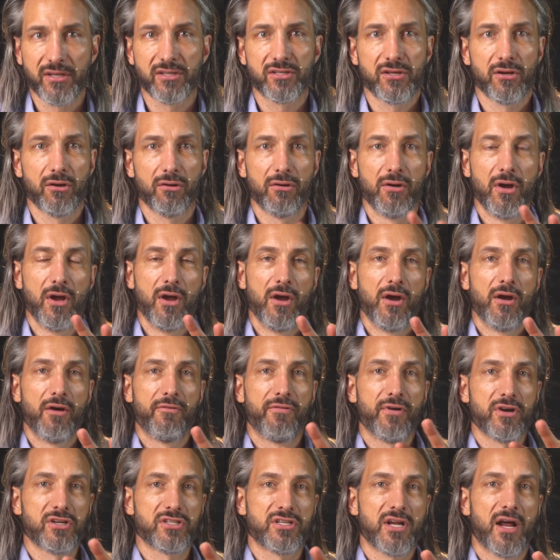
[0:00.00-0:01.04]
So
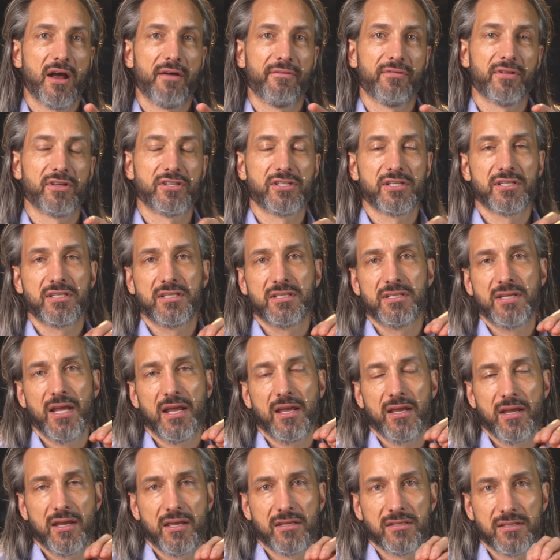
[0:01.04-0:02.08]
first off, let's just
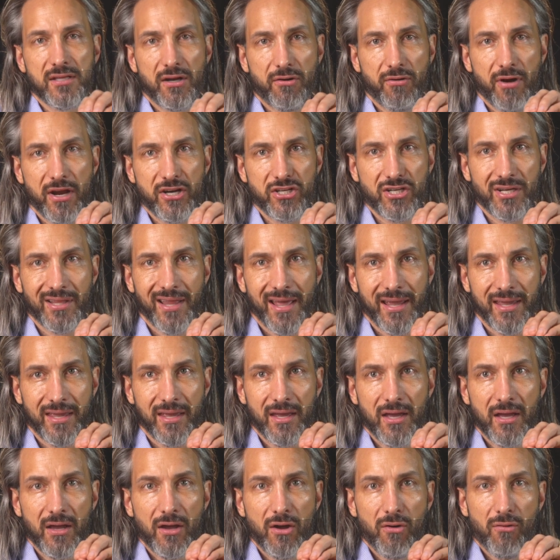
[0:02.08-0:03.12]
take a consideration, like,
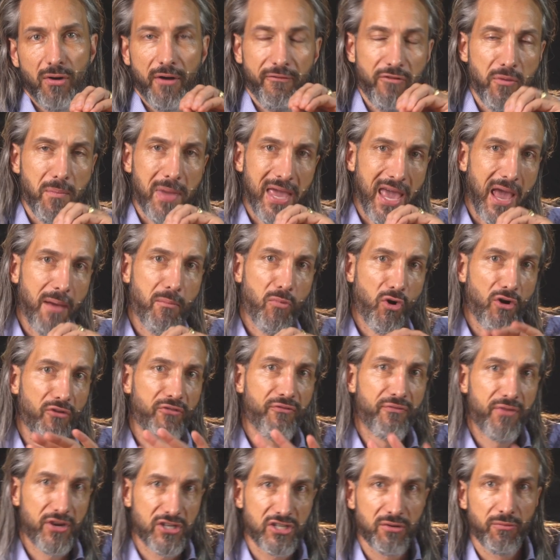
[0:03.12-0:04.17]
what if you became more
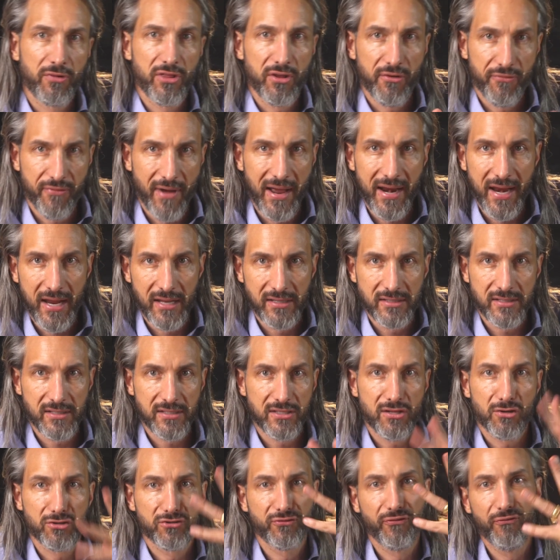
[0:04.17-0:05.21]
efficient with your
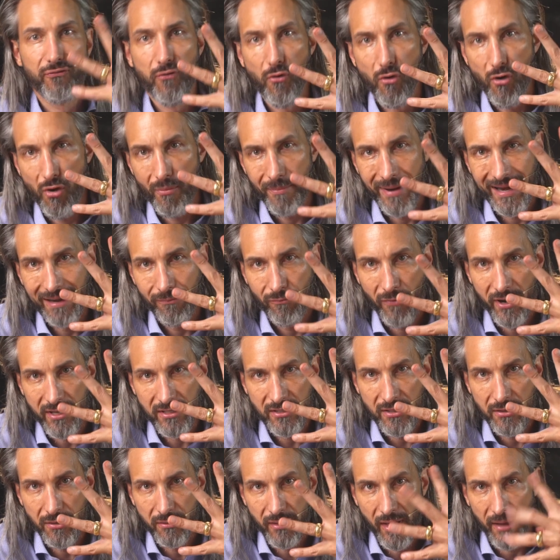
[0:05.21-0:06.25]
finances? There's 4 main ways
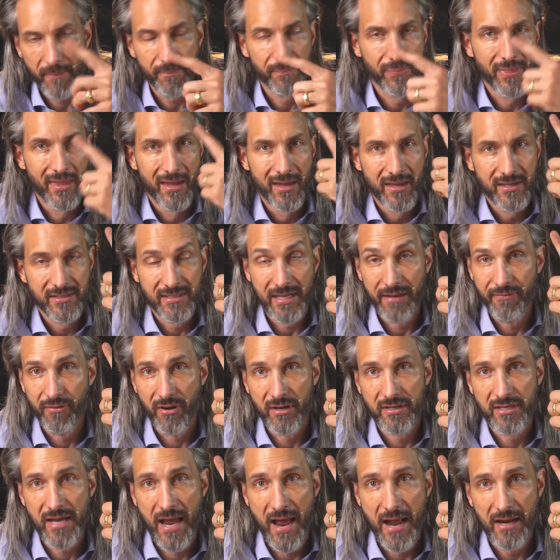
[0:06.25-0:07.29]
to do that. Save
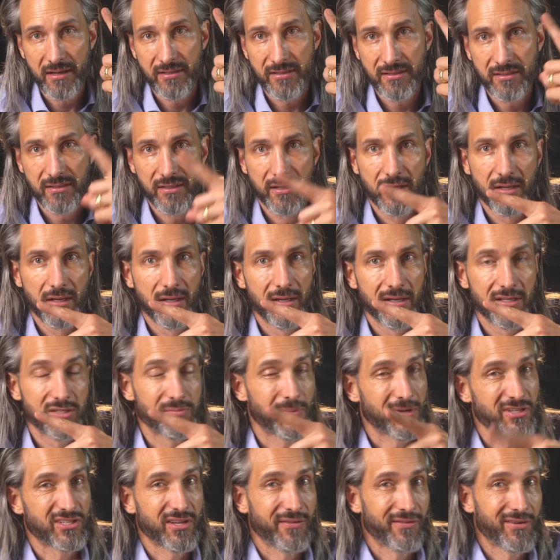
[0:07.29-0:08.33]
on tax,
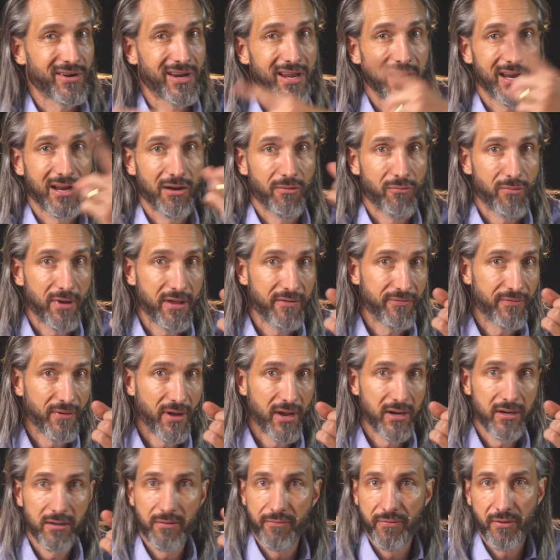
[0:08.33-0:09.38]
especially if you're getting a
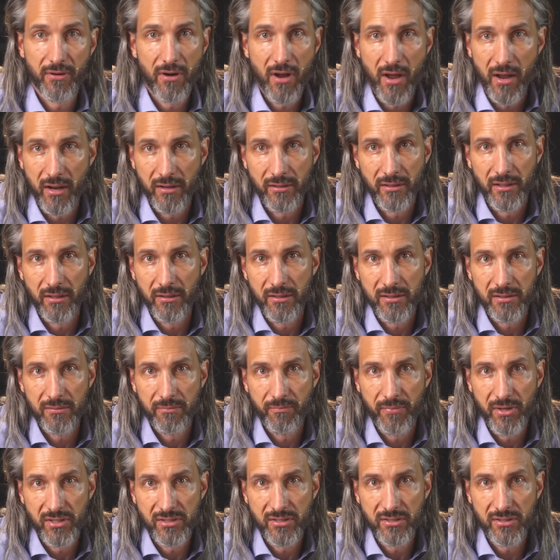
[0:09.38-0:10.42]
refund. If you're not a
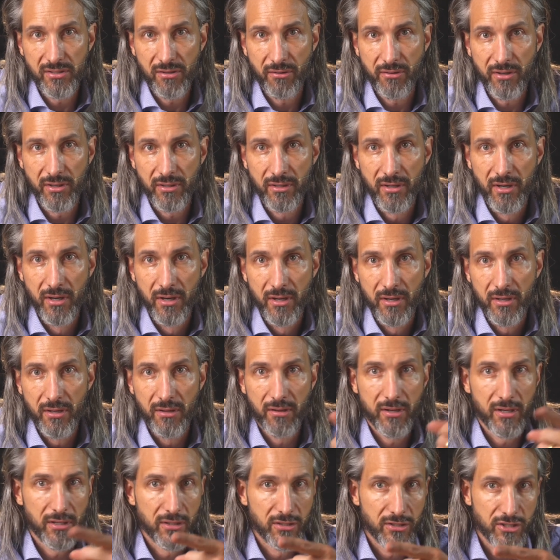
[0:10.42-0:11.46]
business owner,
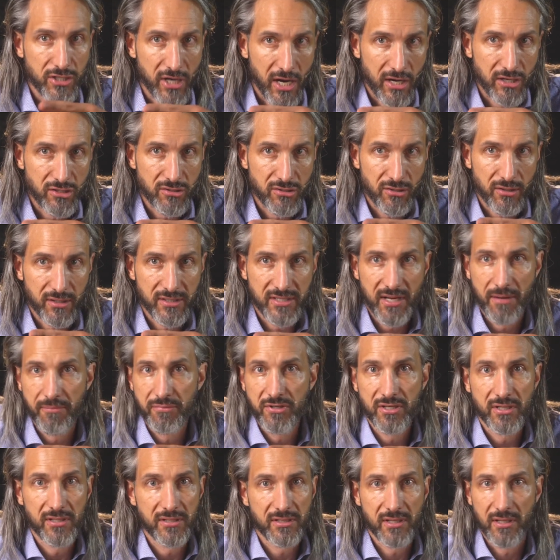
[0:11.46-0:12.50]
you can change your
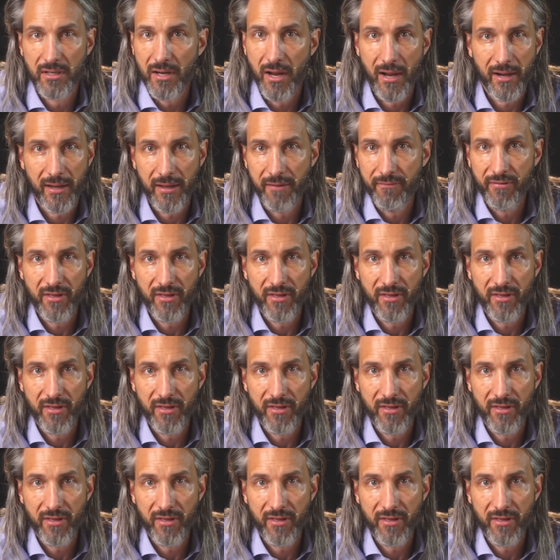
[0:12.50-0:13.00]
exemptions and not give the